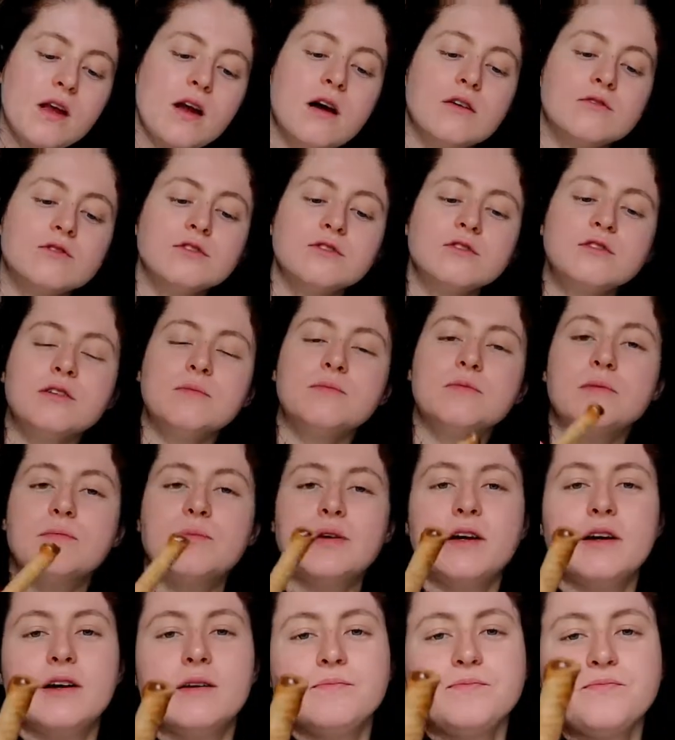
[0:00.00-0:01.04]
I've just dipped a
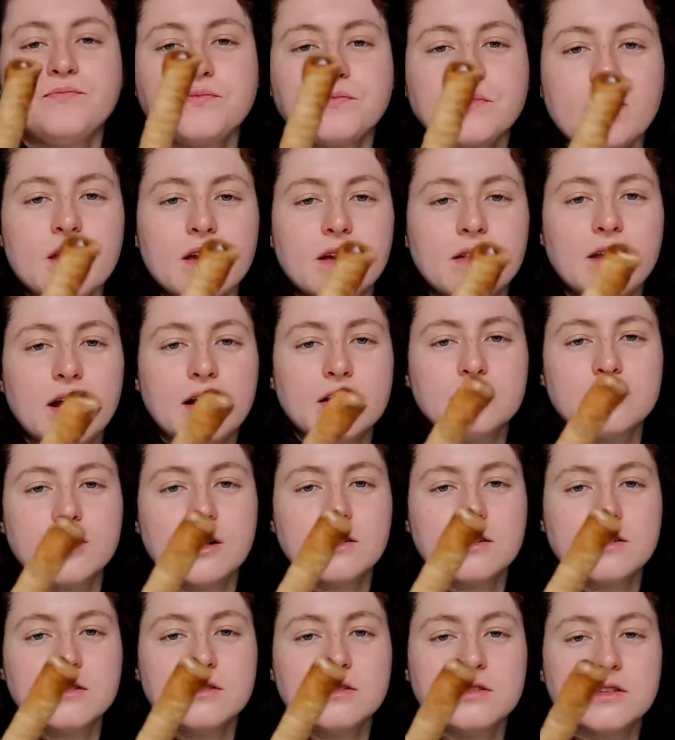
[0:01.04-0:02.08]
bit in that
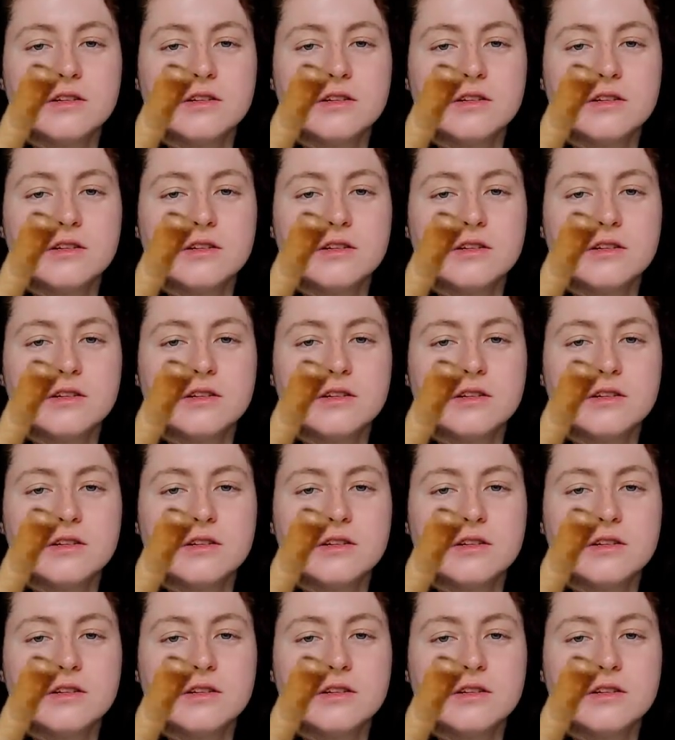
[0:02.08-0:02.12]
chocolate